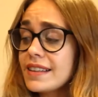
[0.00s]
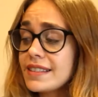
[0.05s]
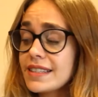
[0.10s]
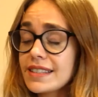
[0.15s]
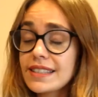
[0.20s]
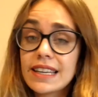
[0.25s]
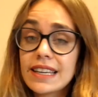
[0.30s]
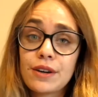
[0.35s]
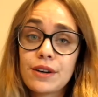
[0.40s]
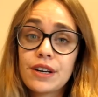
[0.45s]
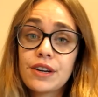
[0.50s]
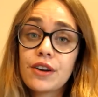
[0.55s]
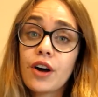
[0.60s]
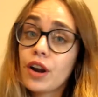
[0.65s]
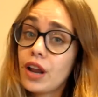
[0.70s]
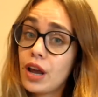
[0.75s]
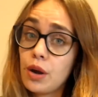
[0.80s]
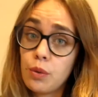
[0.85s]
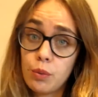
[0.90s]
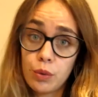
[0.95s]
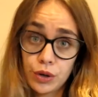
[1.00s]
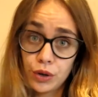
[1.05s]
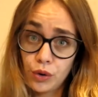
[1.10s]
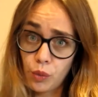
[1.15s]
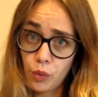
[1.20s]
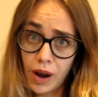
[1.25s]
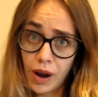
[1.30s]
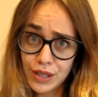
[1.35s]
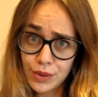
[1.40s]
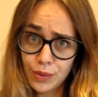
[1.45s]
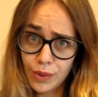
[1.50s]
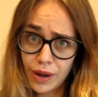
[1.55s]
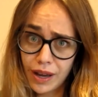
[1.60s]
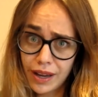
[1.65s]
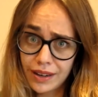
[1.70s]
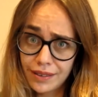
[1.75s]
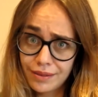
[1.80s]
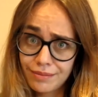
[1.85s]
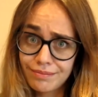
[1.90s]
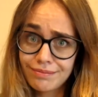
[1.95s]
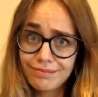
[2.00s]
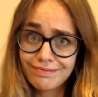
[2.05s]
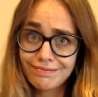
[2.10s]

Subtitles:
This is clearly not a wooded white wine.